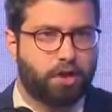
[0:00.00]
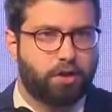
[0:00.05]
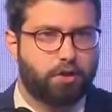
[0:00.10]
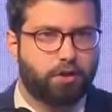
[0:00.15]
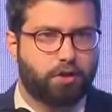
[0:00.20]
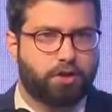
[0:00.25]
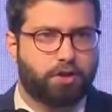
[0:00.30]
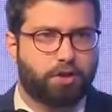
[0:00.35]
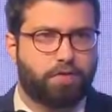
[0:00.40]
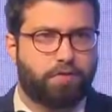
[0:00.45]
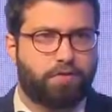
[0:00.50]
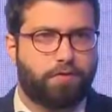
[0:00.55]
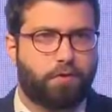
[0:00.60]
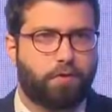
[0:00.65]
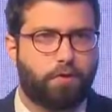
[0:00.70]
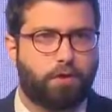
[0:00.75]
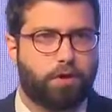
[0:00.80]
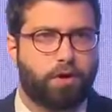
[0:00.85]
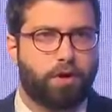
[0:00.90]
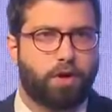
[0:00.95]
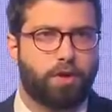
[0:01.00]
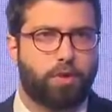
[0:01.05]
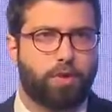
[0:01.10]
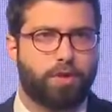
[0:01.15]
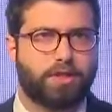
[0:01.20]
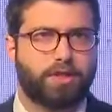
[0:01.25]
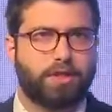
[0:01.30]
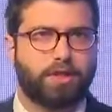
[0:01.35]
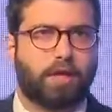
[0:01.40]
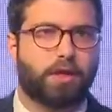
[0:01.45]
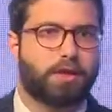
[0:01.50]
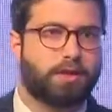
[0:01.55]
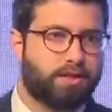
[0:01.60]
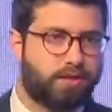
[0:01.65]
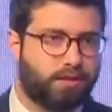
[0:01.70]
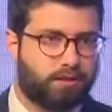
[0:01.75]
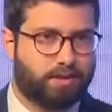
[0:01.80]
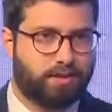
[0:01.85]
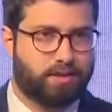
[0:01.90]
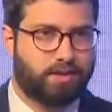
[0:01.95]
Those are the 4
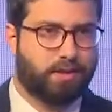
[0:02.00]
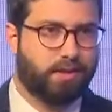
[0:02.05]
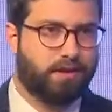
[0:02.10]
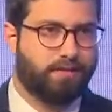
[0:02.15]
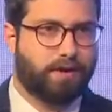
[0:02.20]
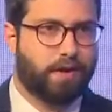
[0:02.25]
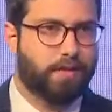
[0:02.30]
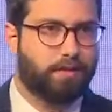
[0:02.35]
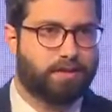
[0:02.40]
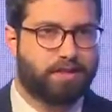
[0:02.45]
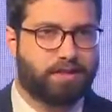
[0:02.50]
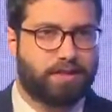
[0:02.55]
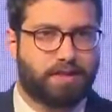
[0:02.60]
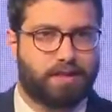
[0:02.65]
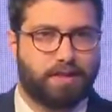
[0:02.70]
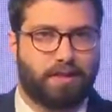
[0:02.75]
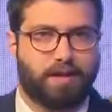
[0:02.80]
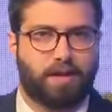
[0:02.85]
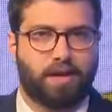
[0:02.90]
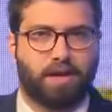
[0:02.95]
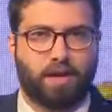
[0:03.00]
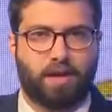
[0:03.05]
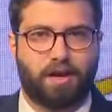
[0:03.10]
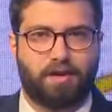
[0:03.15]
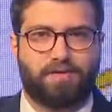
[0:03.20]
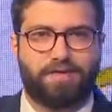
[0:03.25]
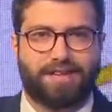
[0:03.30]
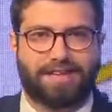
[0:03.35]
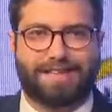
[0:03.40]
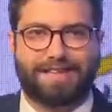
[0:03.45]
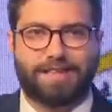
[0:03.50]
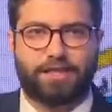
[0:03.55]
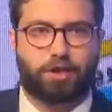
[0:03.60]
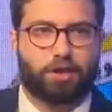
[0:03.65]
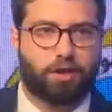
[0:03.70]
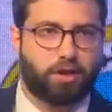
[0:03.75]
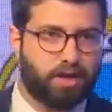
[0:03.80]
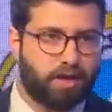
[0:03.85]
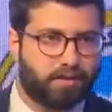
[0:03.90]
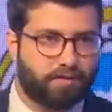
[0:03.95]
results, if I would say, of
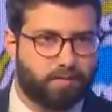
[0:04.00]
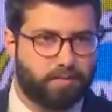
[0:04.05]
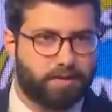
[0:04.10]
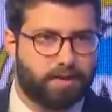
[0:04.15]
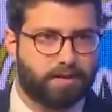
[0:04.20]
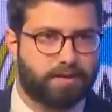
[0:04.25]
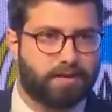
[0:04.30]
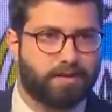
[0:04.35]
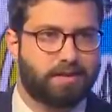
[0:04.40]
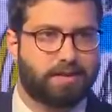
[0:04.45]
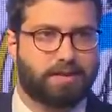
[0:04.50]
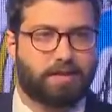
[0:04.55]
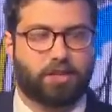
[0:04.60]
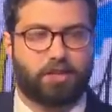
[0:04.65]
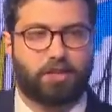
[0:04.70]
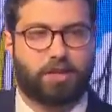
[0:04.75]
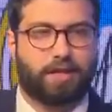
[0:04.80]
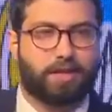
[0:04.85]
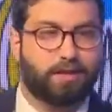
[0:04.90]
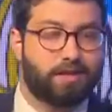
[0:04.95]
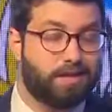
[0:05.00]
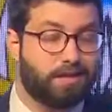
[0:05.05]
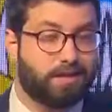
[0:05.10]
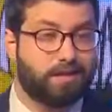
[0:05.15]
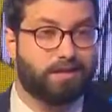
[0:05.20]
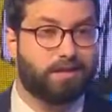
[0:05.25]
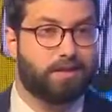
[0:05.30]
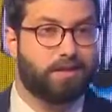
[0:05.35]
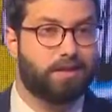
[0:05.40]
digital governments, digital entities.